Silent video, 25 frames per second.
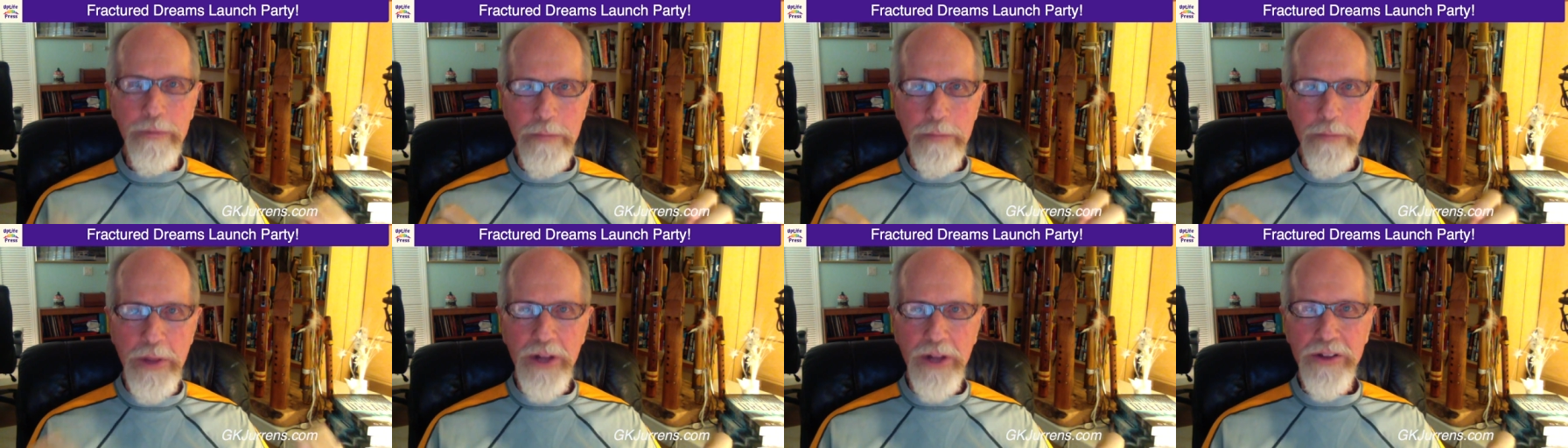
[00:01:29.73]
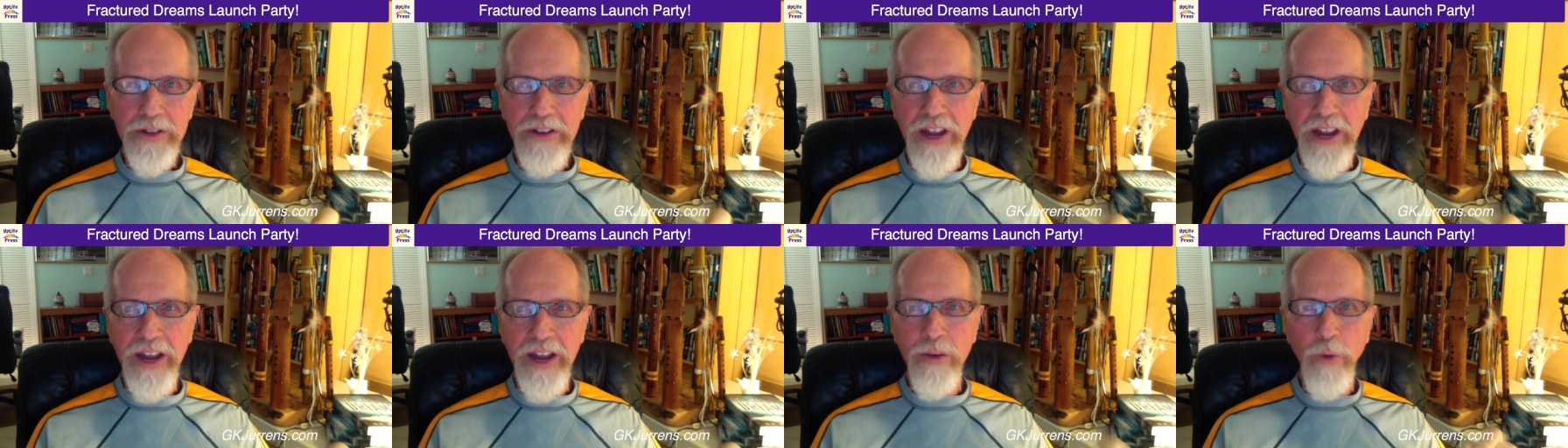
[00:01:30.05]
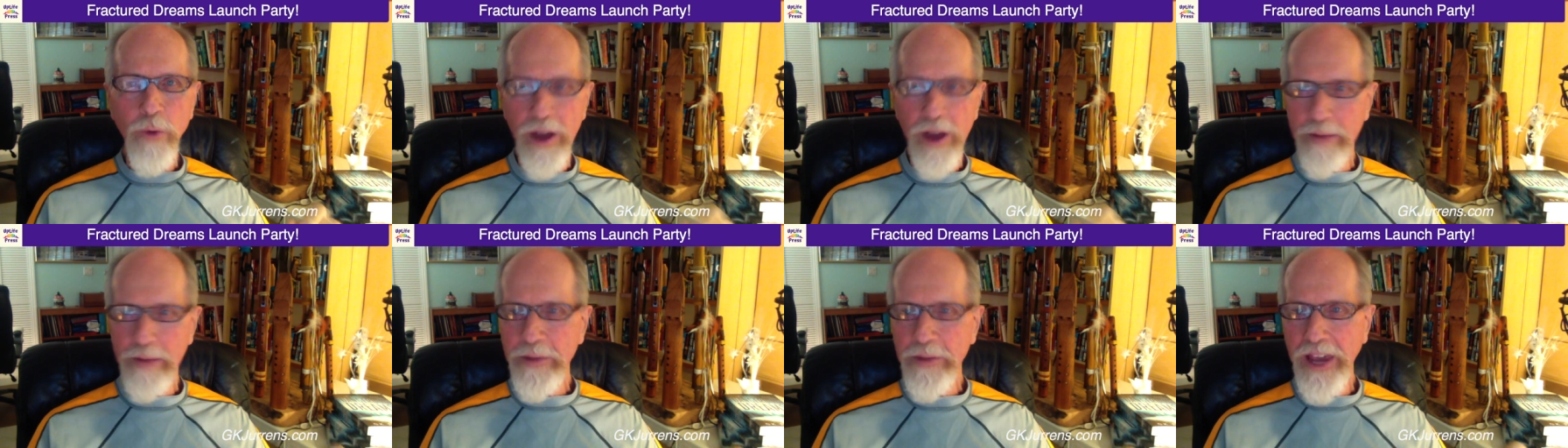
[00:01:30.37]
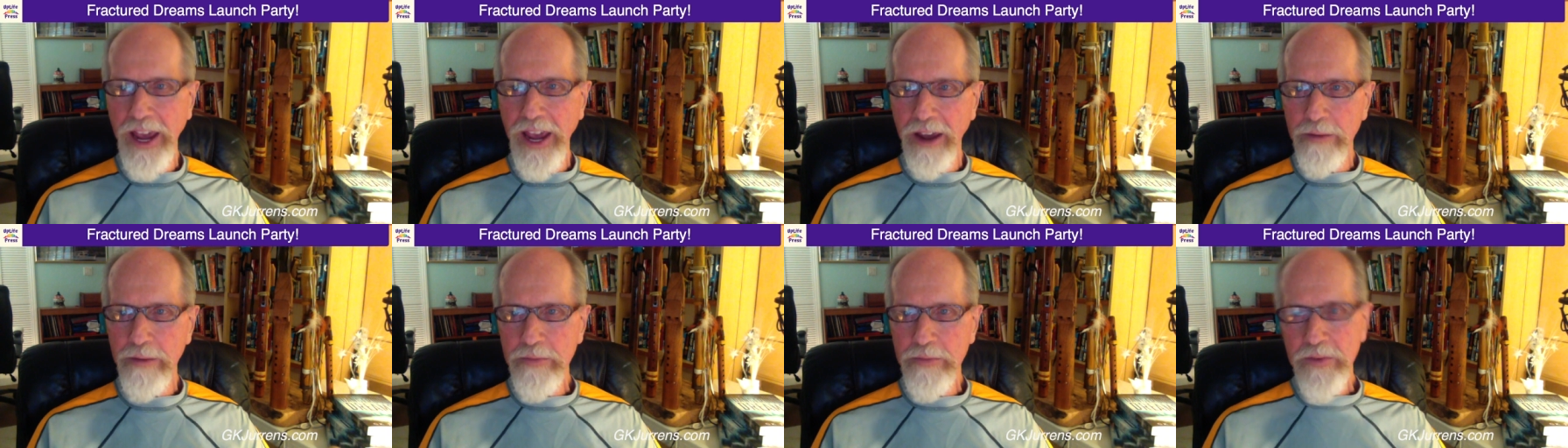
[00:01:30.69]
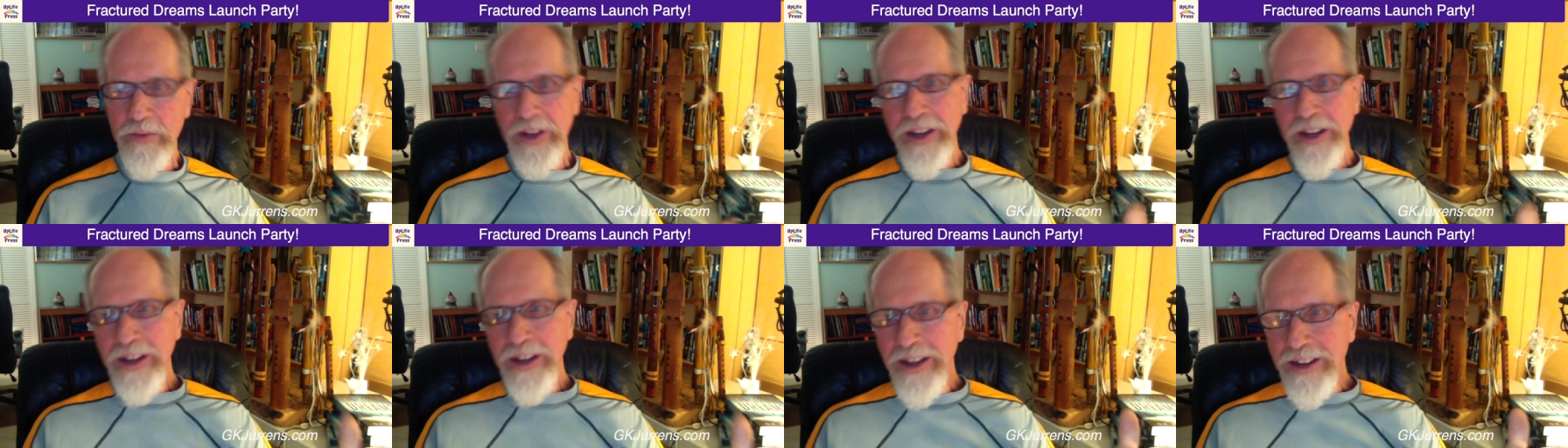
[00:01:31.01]
built-in webcam.
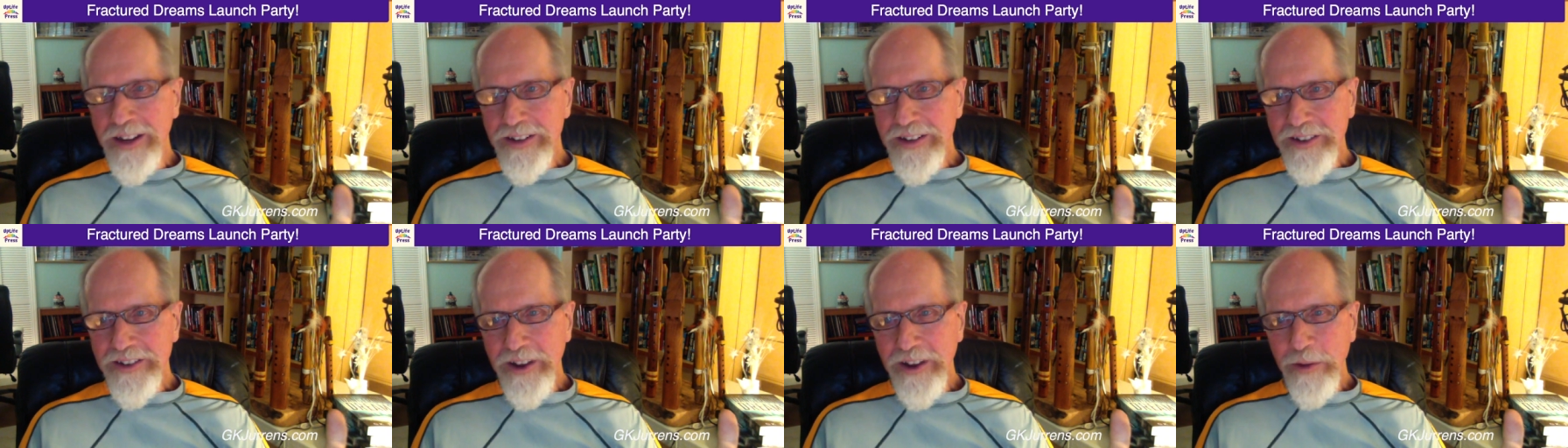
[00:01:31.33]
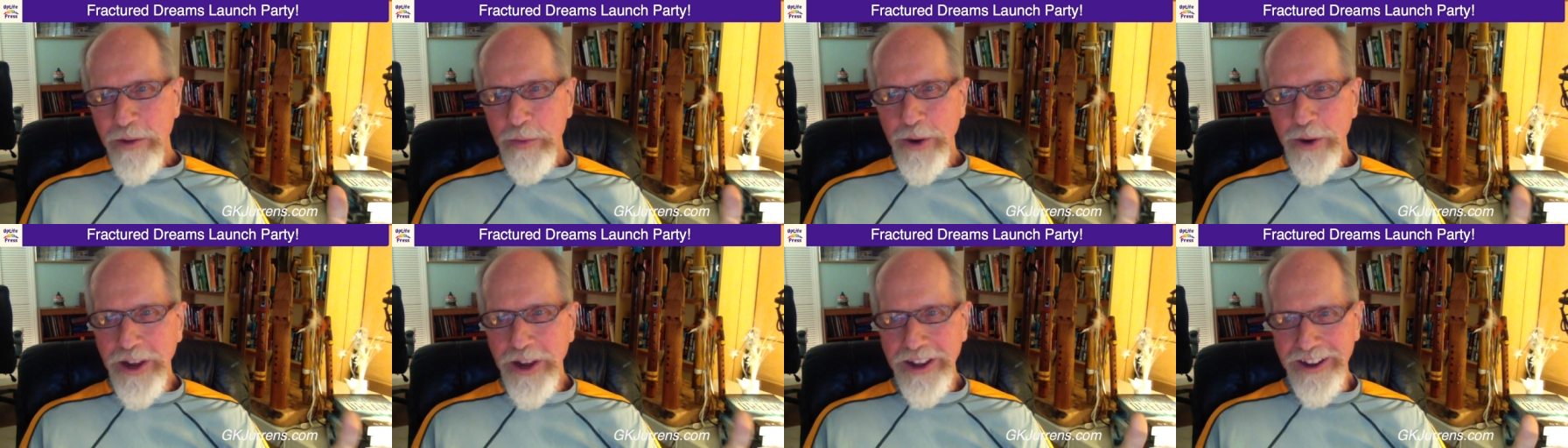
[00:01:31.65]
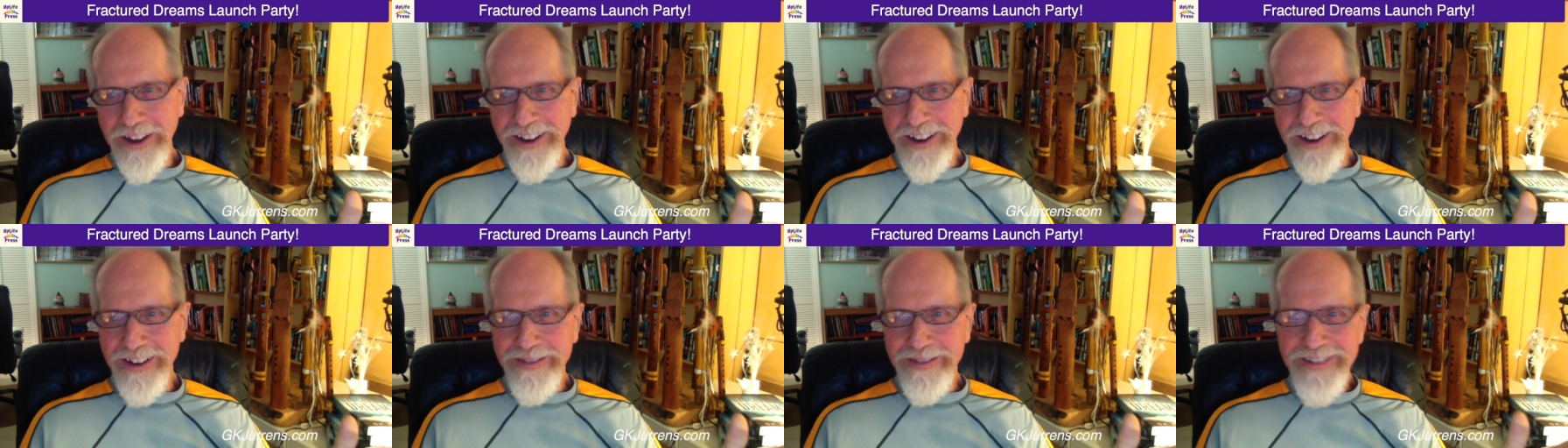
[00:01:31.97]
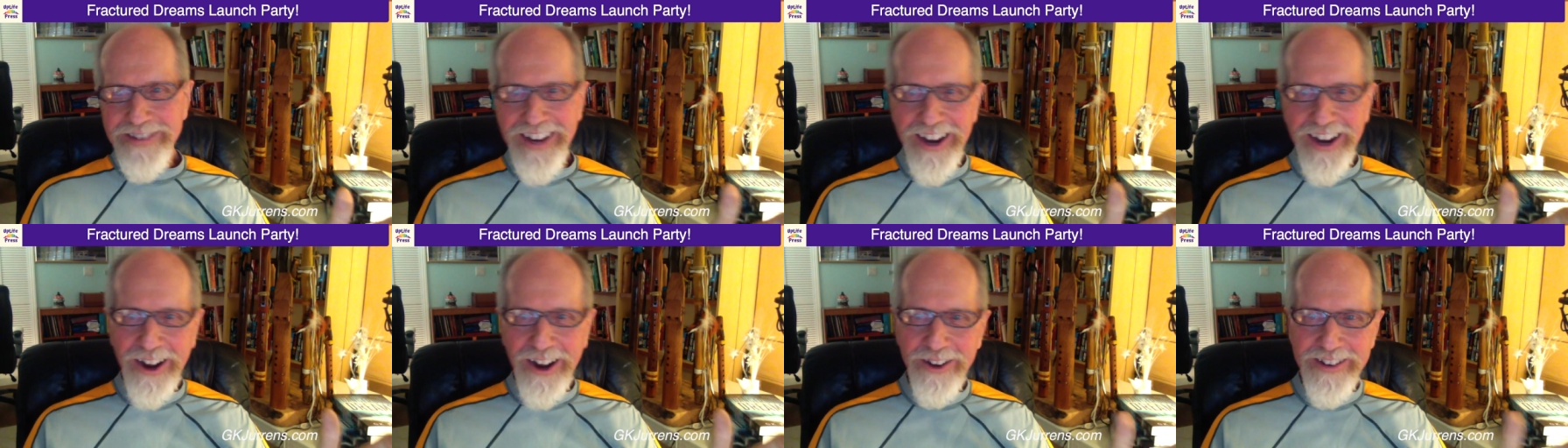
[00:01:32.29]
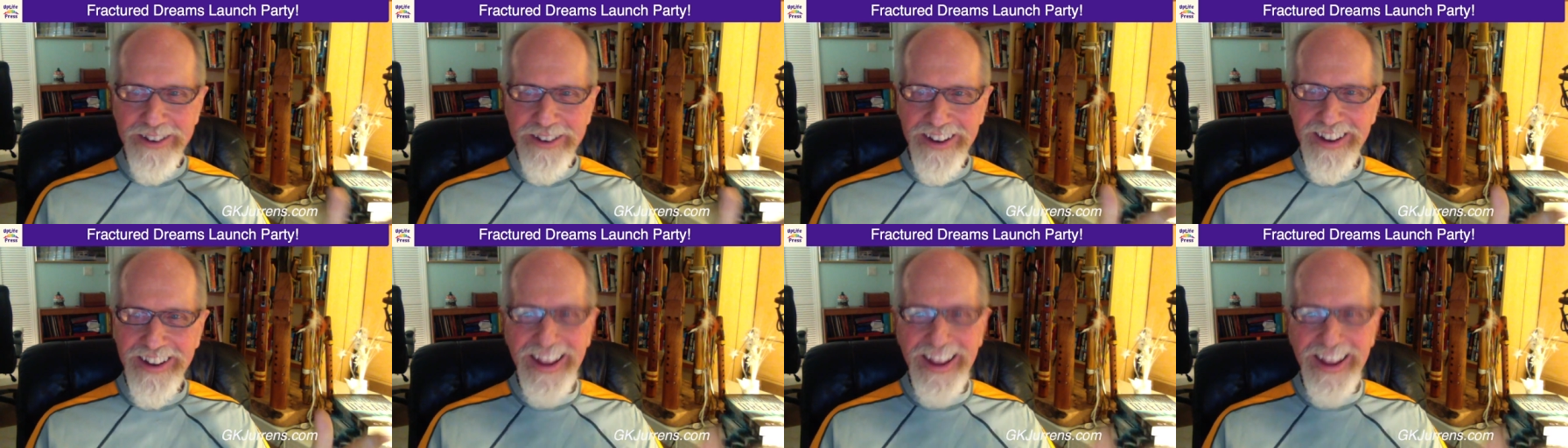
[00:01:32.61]
Still pretty good. You know